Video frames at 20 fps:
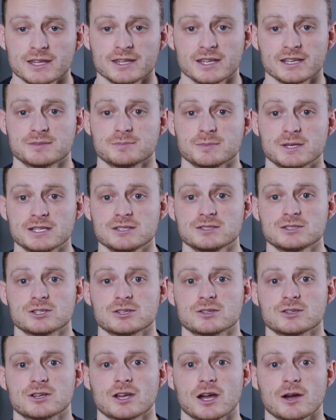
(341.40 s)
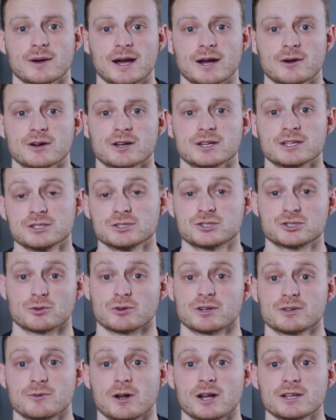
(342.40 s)
This means you can go out and
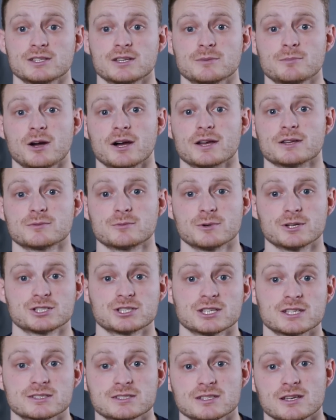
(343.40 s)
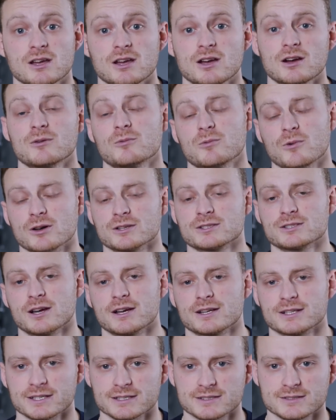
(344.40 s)
enjoy riding your bike, which is what
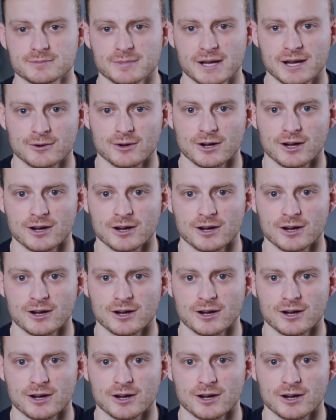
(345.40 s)
cycling is about